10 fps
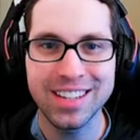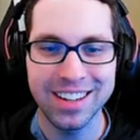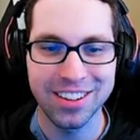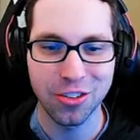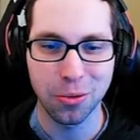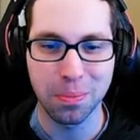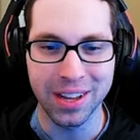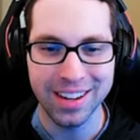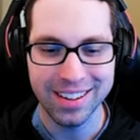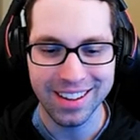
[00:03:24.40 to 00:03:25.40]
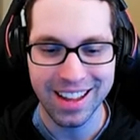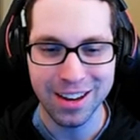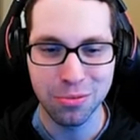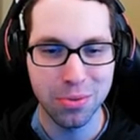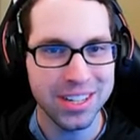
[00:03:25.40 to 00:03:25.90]
it a little bit.
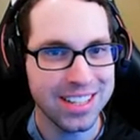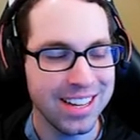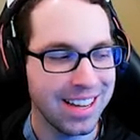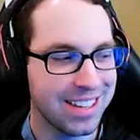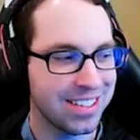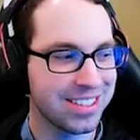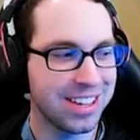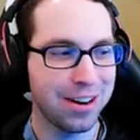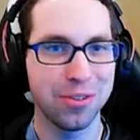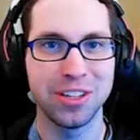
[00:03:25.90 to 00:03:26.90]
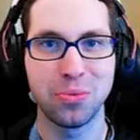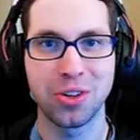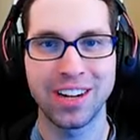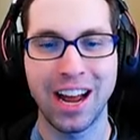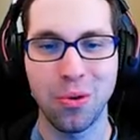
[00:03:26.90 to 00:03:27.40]
And risking it does not really
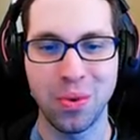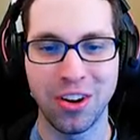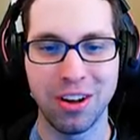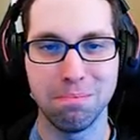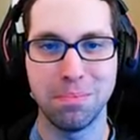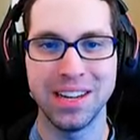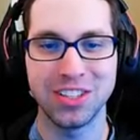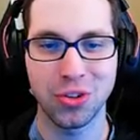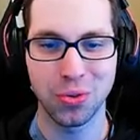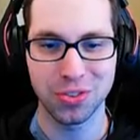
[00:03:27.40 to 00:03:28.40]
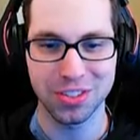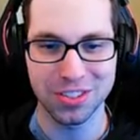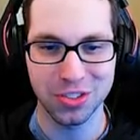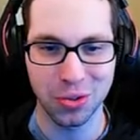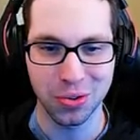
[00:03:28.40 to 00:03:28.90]
work out well on Ben's courses.
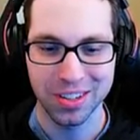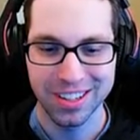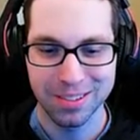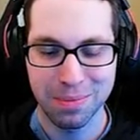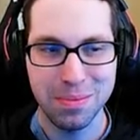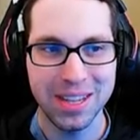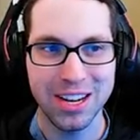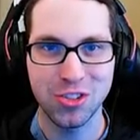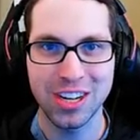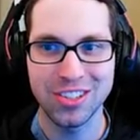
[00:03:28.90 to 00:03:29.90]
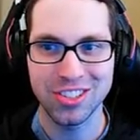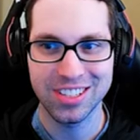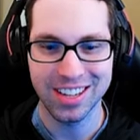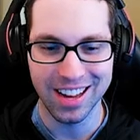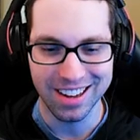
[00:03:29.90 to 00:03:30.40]
So maybe that changes
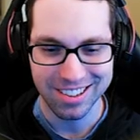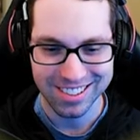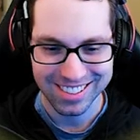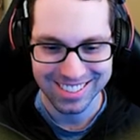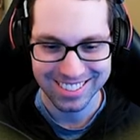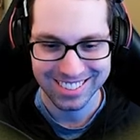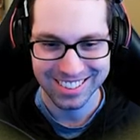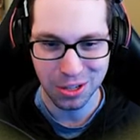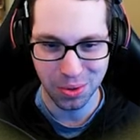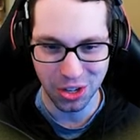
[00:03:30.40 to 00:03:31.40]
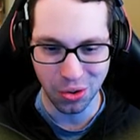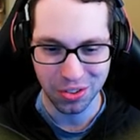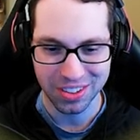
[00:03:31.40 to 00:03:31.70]
today. Here we go.